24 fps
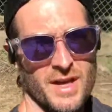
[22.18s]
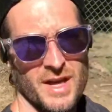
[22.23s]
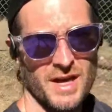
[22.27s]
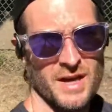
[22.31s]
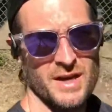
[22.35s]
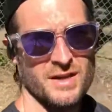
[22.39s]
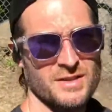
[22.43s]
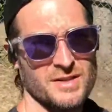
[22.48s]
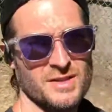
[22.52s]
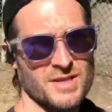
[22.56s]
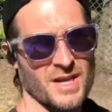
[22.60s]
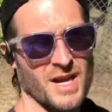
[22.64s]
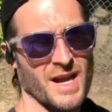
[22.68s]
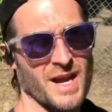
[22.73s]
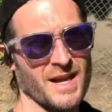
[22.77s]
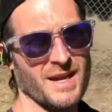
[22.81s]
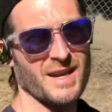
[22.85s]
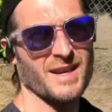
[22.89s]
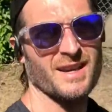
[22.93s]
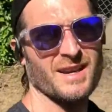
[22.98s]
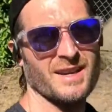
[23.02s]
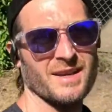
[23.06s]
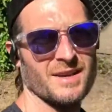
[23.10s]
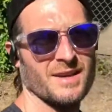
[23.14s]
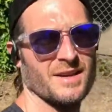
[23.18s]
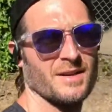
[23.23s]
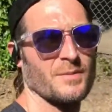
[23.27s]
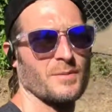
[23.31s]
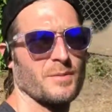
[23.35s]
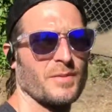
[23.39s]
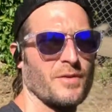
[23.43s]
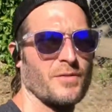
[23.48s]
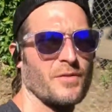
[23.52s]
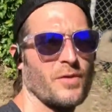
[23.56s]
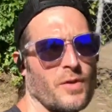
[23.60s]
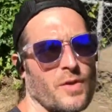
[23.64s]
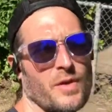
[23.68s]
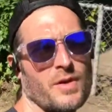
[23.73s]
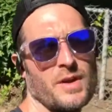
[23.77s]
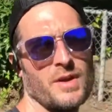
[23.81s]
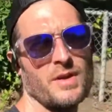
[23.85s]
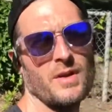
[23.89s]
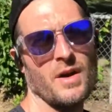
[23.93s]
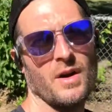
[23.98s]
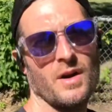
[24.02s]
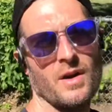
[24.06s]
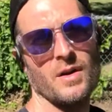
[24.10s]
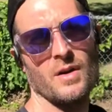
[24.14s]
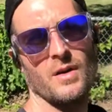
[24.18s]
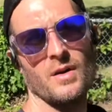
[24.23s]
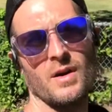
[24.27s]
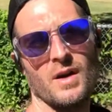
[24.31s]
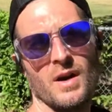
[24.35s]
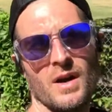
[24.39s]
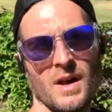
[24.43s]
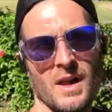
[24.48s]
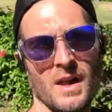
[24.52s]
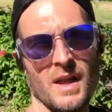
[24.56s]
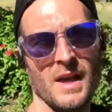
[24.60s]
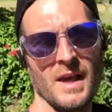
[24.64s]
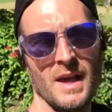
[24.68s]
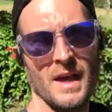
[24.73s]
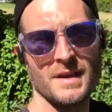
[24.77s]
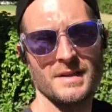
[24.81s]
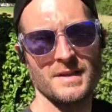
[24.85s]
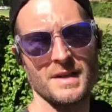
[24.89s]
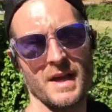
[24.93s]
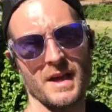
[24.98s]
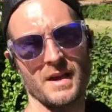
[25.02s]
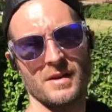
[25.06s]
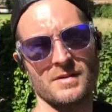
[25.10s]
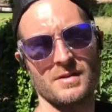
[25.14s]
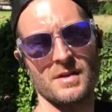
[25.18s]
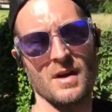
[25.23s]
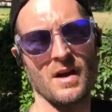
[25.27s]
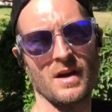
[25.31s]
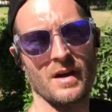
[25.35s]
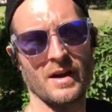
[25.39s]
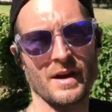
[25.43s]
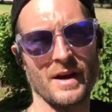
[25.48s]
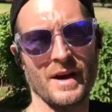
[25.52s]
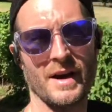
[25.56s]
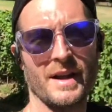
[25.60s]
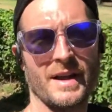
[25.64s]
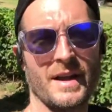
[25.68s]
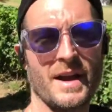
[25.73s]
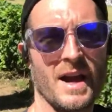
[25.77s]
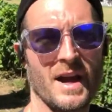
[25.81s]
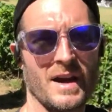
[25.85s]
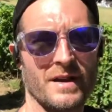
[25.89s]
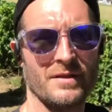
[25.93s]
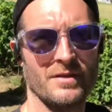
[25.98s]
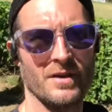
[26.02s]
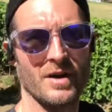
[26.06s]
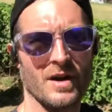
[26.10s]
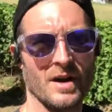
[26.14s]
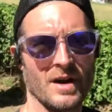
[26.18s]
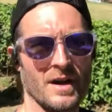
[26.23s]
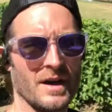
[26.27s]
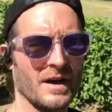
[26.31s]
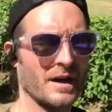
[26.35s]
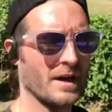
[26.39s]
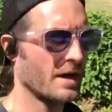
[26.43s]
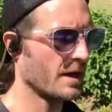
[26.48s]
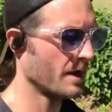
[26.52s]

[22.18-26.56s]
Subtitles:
gear check before you go and take your dog on any kind of a hike.